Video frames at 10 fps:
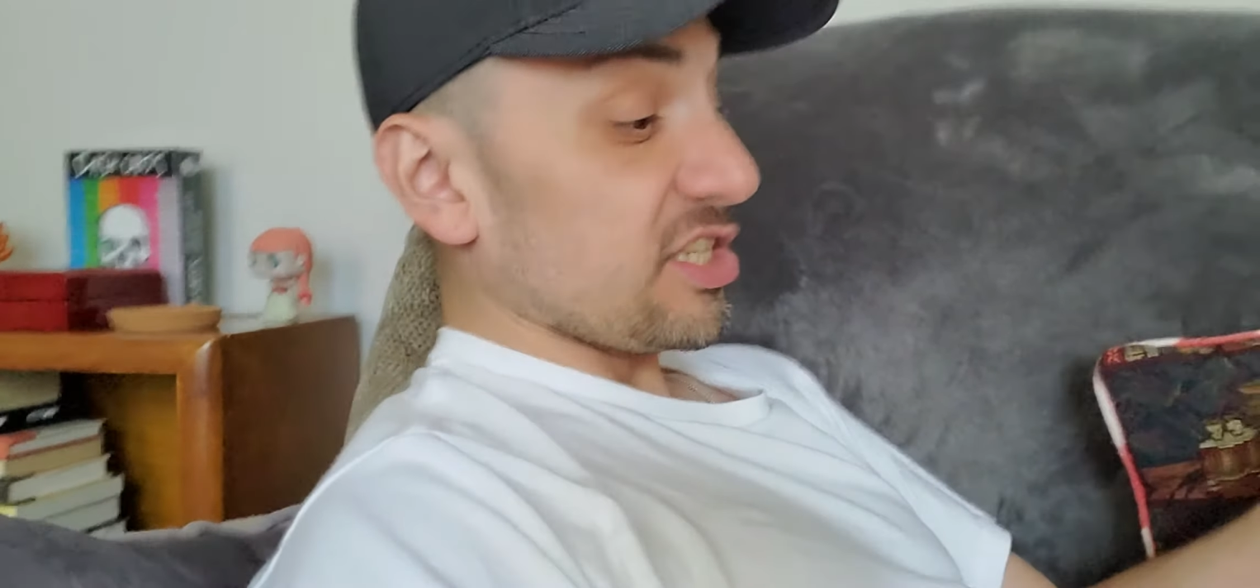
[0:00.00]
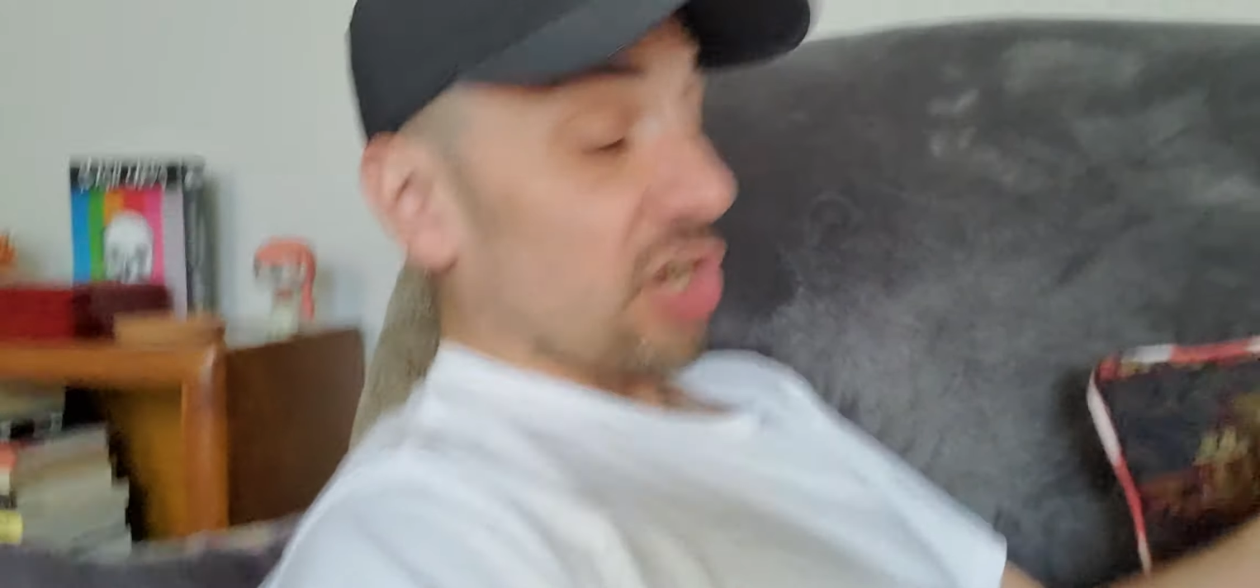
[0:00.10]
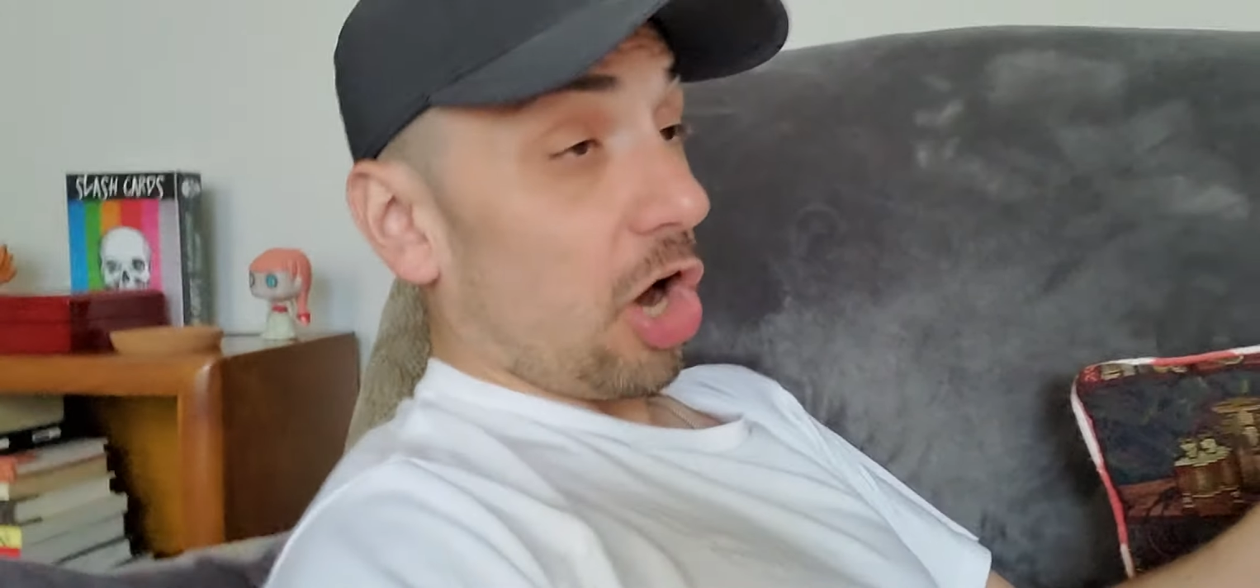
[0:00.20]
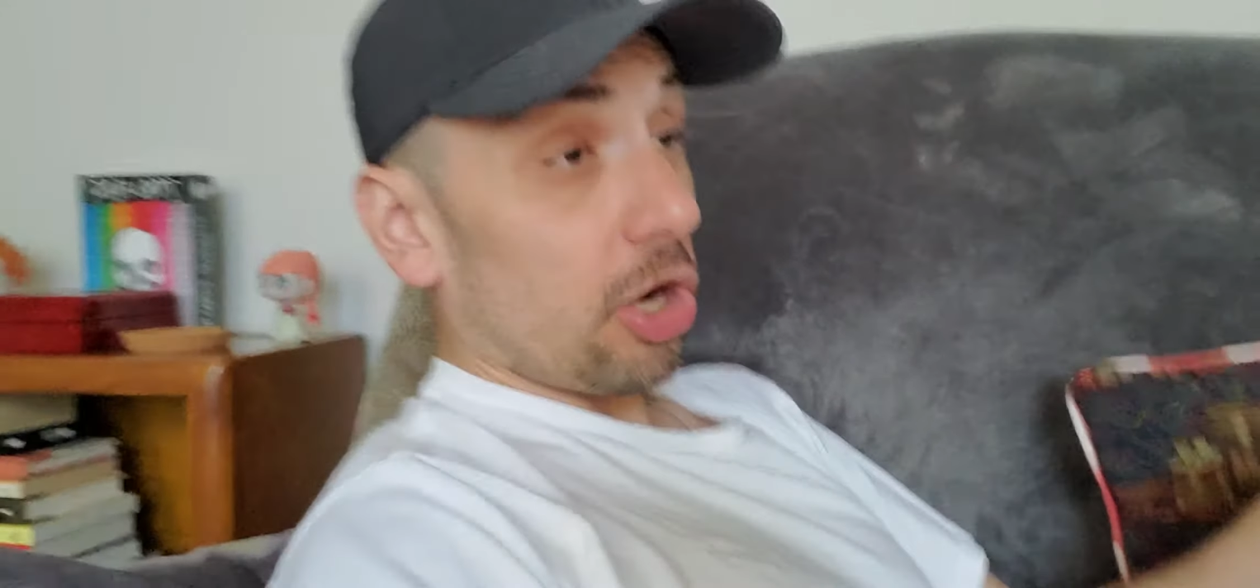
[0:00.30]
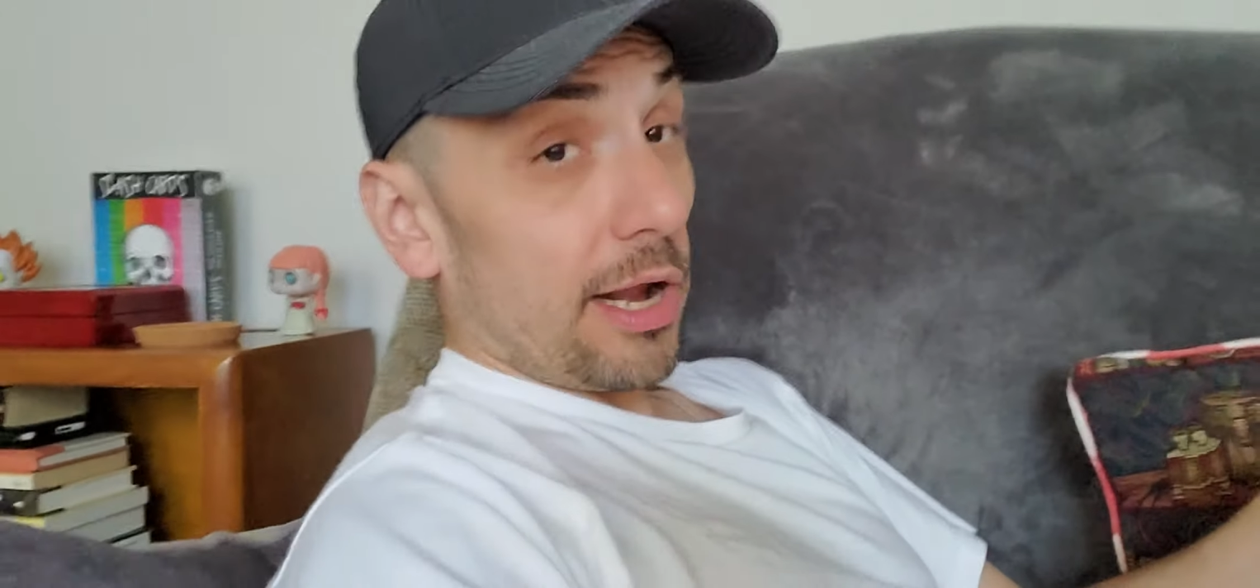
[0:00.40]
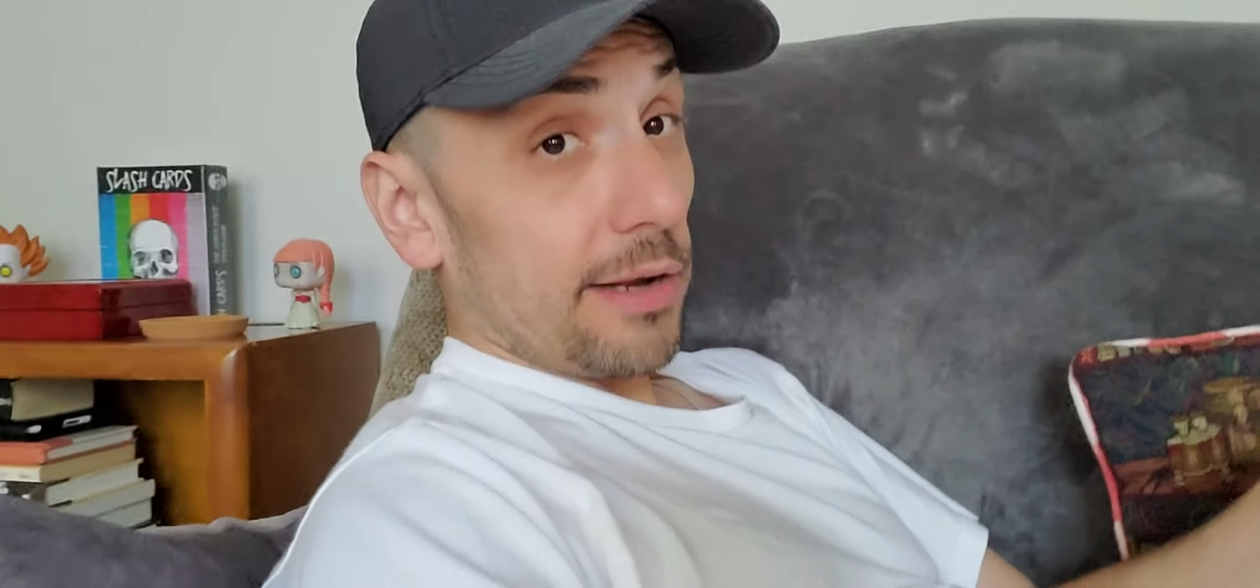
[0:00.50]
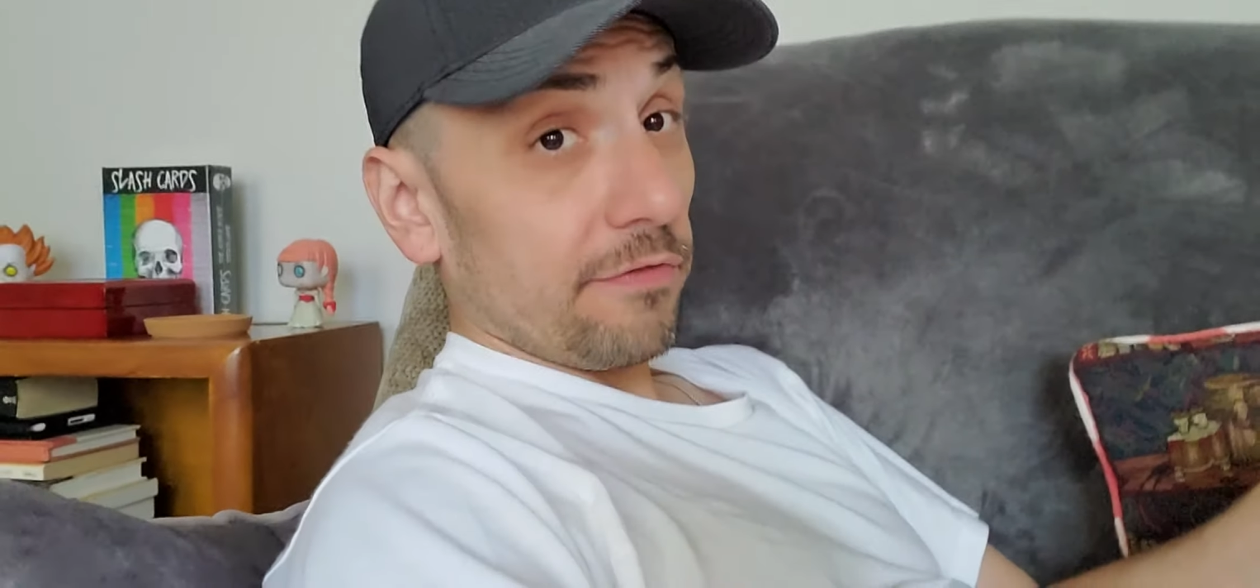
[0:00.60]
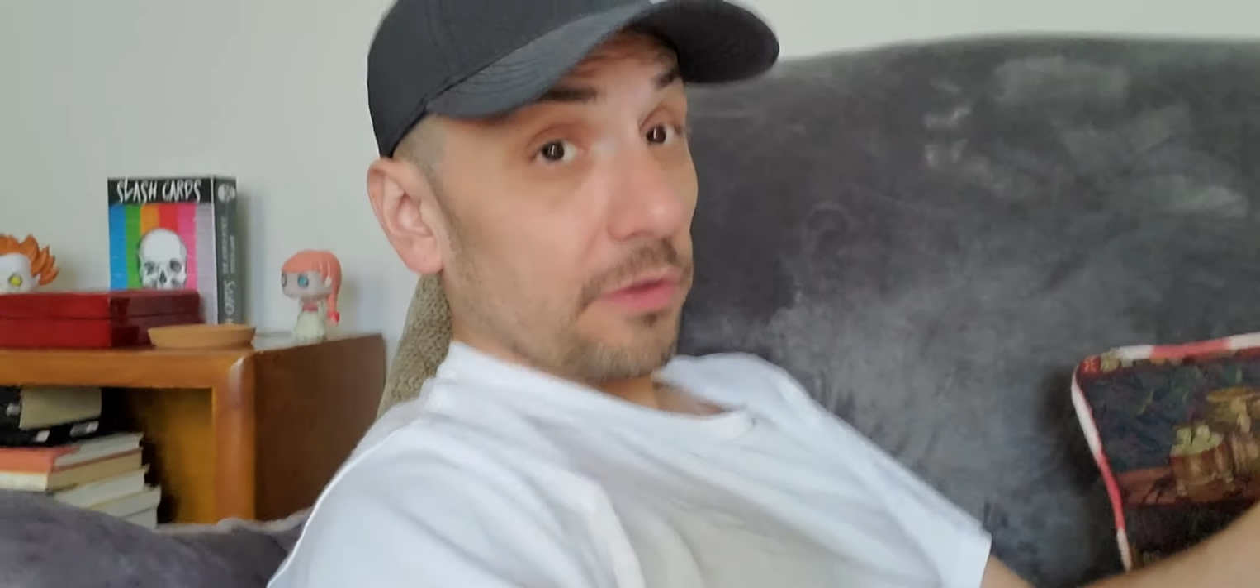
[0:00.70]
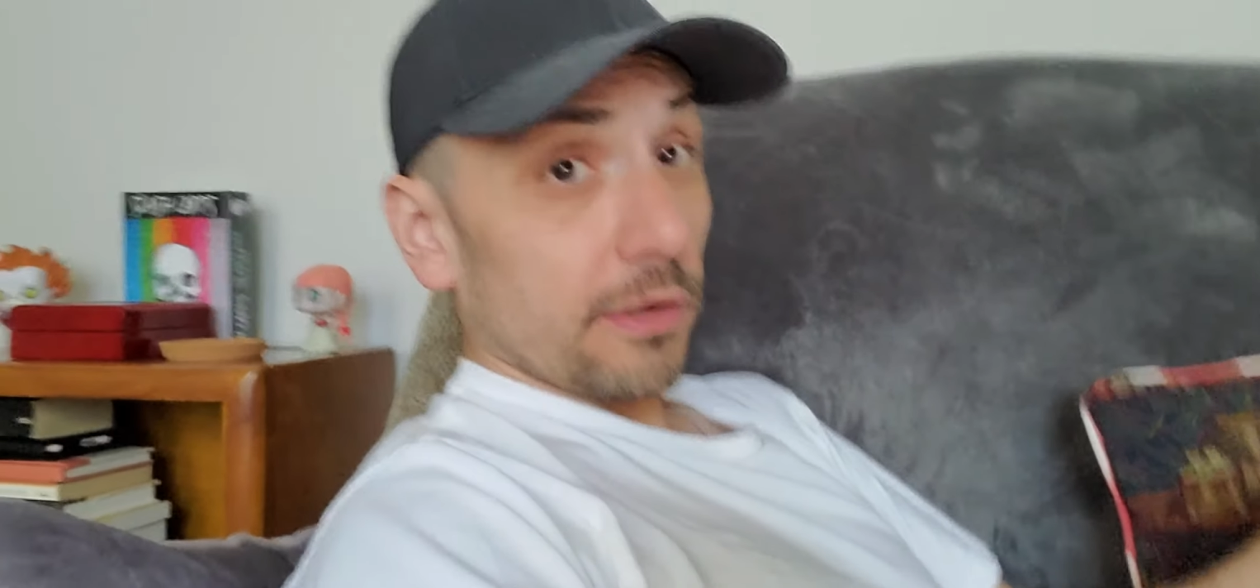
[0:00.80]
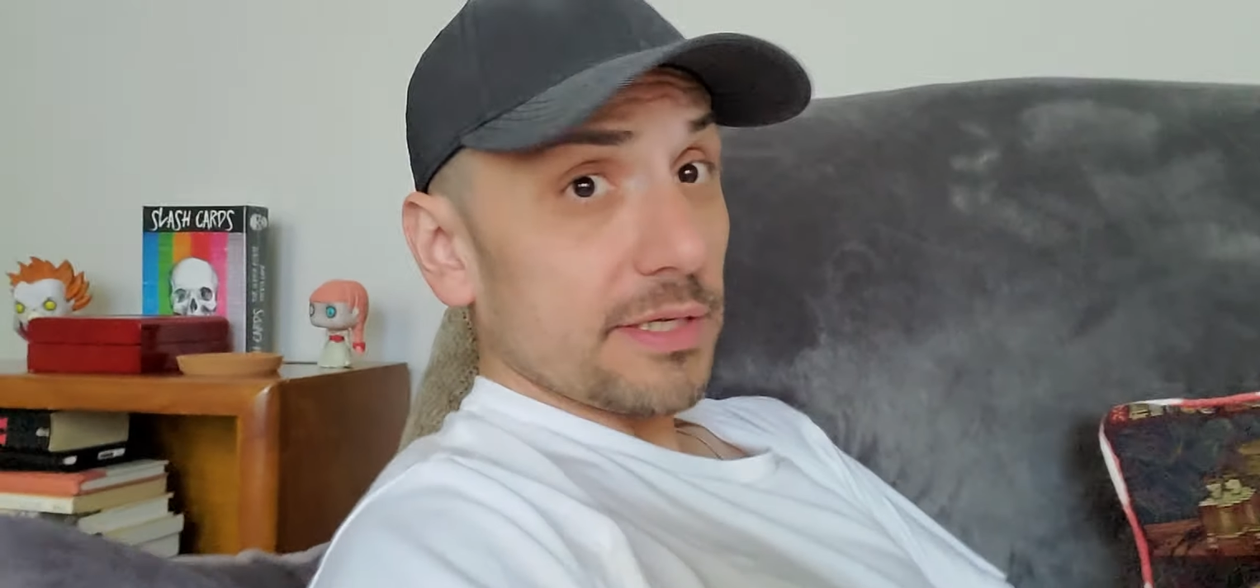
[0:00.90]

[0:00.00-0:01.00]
got a hard on if you look.